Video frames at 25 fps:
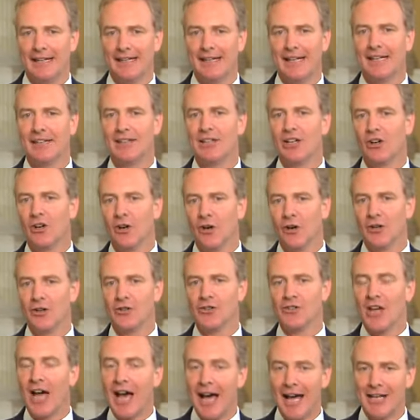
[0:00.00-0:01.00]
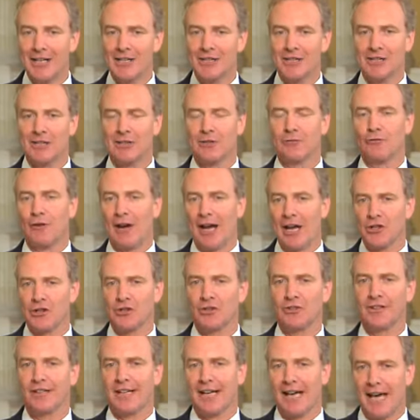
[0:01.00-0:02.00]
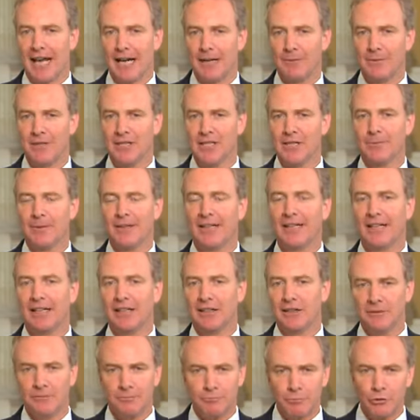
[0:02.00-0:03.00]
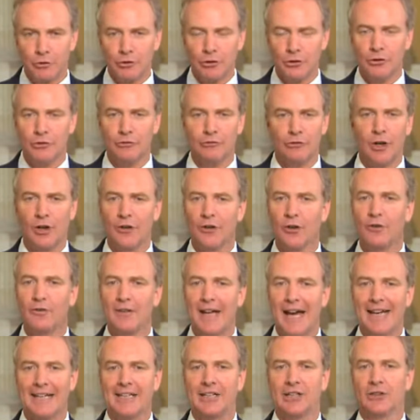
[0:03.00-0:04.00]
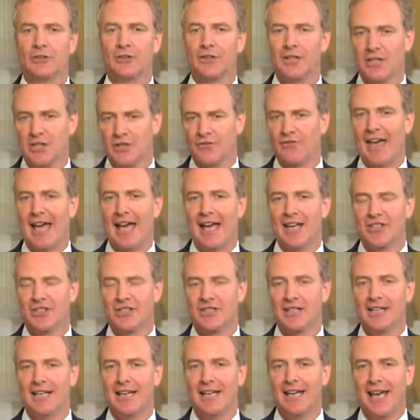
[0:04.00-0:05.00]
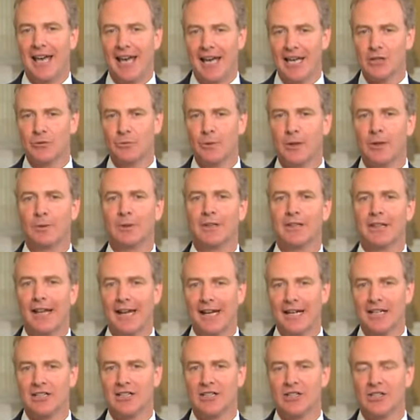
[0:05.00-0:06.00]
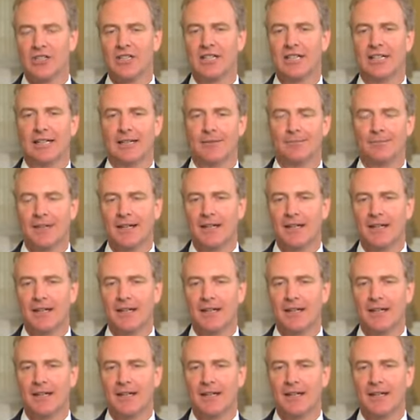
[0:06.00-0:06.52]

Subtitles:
and there are signs that the fragile economy is beginning to improve, although not nearly as fast as we would like to see it.